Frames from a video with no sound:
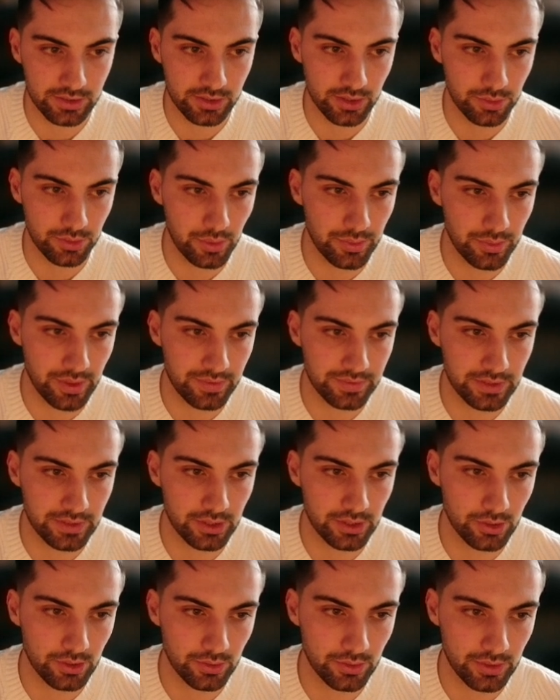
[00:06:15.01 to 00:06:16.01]
So what we have to
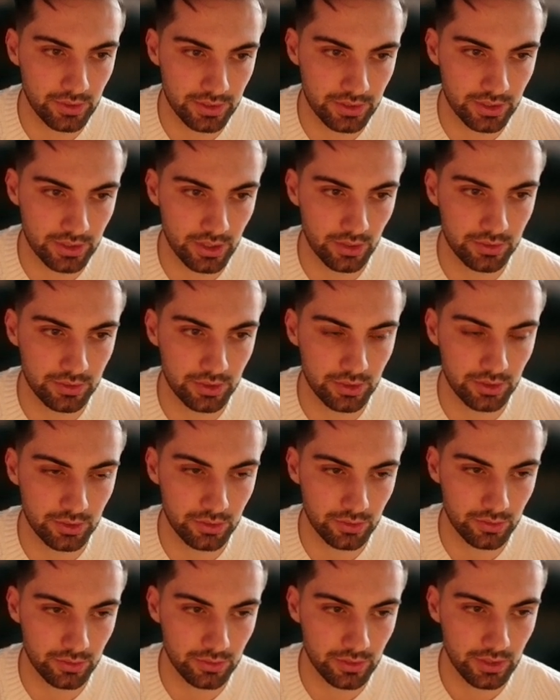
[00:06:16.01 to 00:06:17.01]
do is go
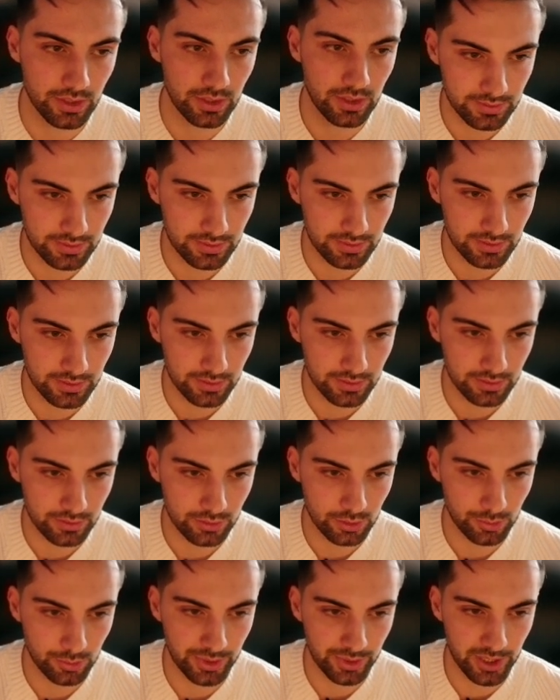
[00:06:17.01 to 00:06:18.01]
to
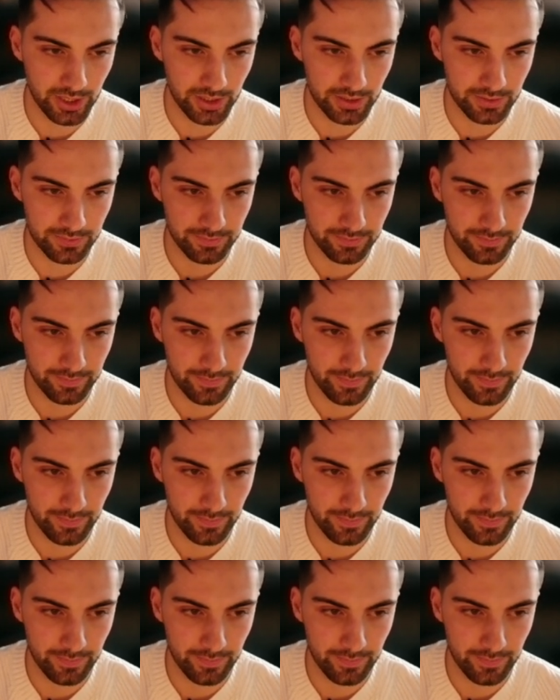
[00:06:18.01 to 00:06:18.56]
Duplicate,